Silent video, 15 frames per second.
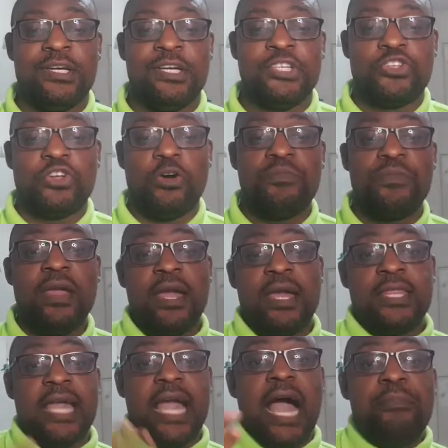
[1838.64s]
So
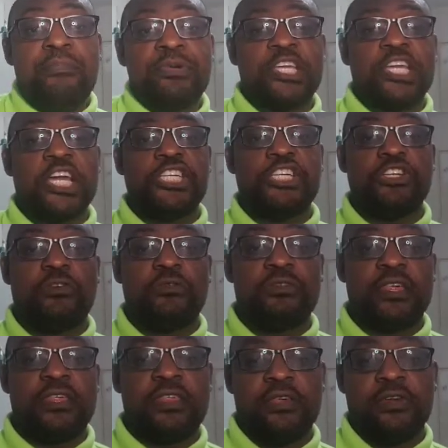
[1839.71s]
the application of
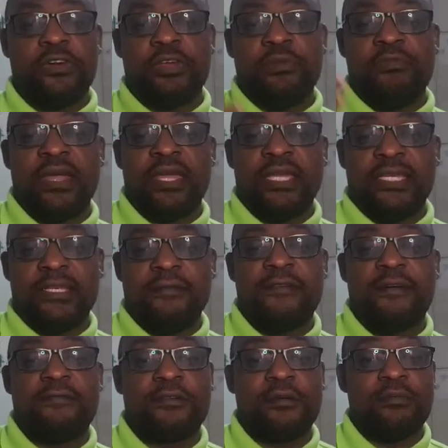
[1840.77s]
the theory may
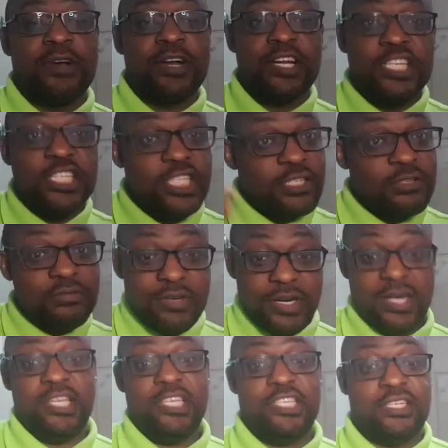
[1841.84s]
differ from religion to
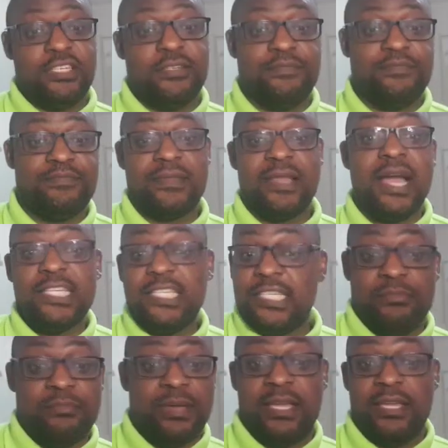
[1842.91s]
religion, but
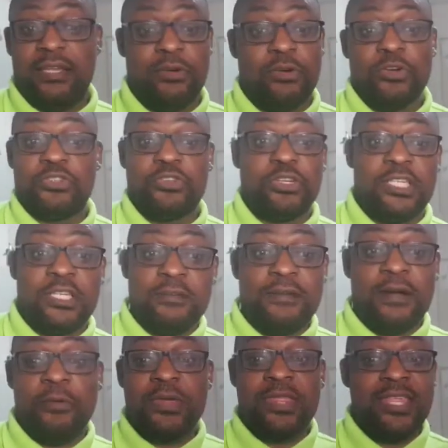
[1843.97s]
it may also
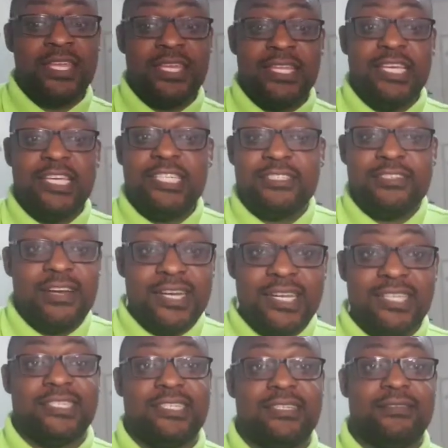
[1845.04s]
differ within each
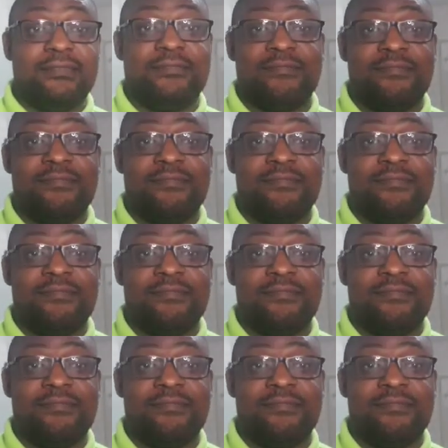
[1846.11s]
religion.